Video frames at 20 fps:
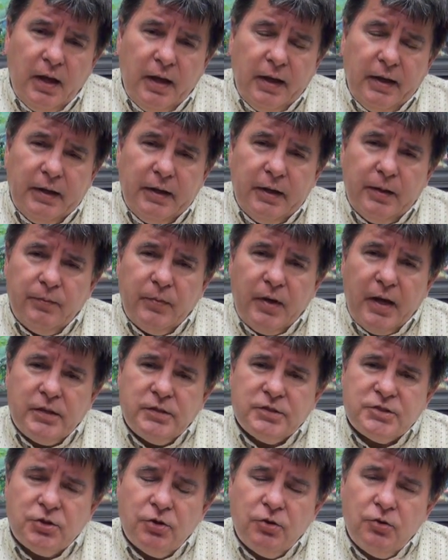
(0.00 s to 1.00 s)
Um,
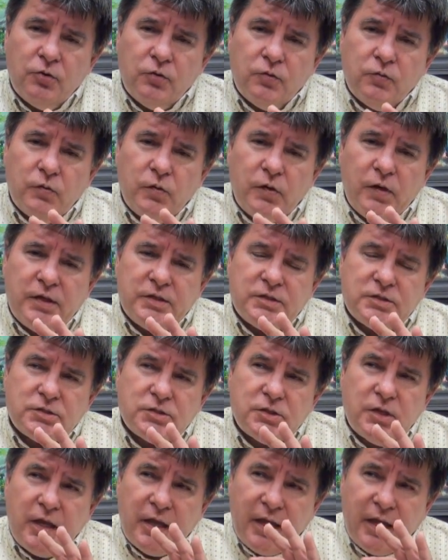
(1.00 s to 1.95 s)
and so it's